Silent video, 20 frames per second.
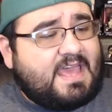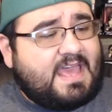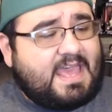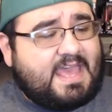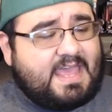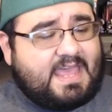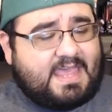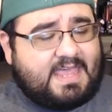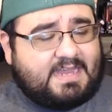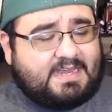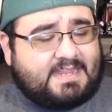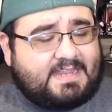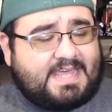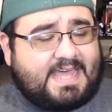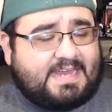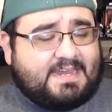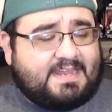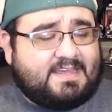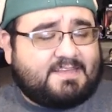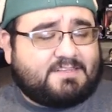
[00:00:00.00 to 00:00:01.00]
and
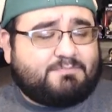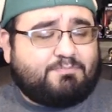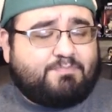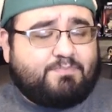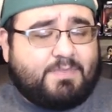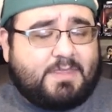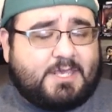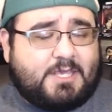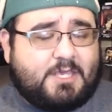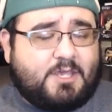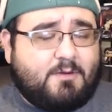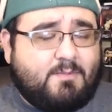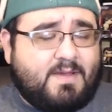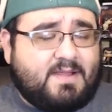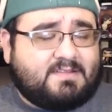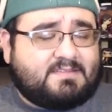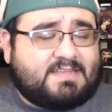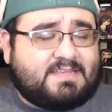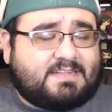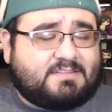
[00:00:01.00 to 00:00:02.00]
that is
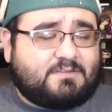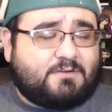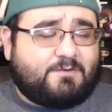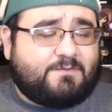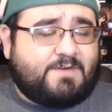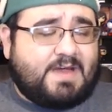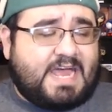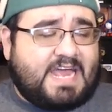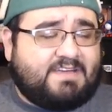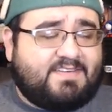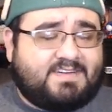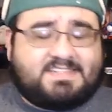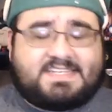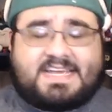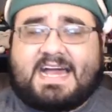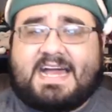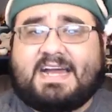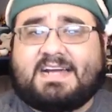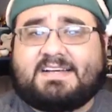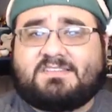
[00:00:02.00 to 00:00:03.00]
humans that survive
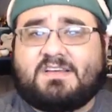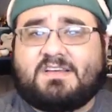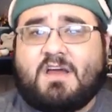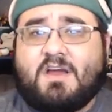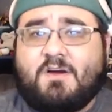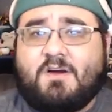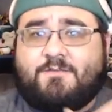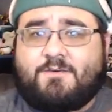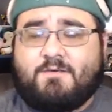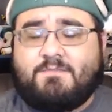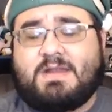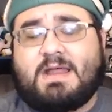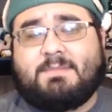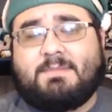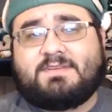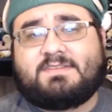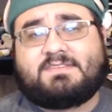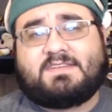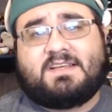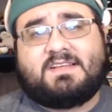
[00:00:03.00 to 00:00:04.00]
attacks from
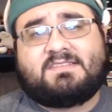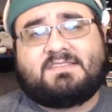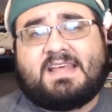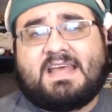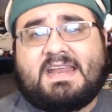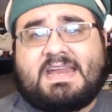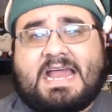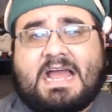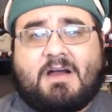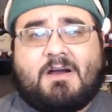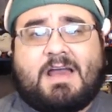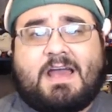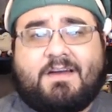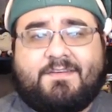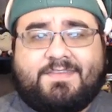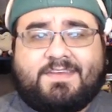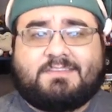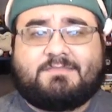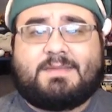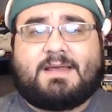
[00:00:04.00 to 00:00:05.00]
nemesis and now have
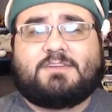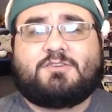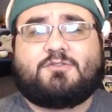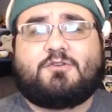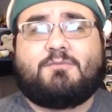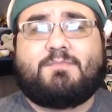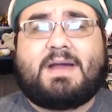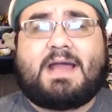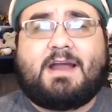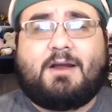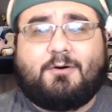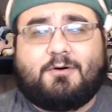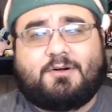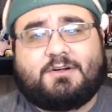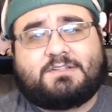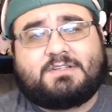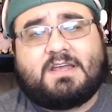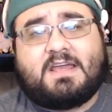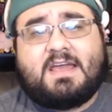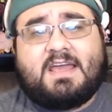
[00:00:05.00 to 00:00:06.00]
these magical
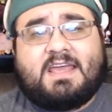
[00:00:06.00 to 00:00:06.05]
powers.